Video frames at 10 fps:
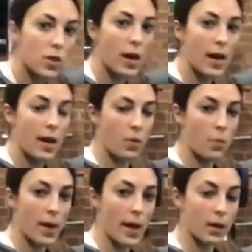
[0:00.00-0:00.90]
And
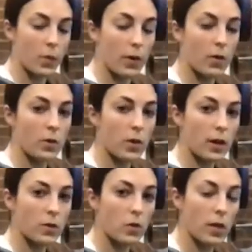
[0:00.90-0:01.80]
back, we're going to
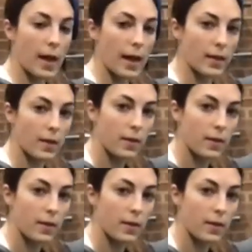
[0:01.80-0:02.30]
get to 10.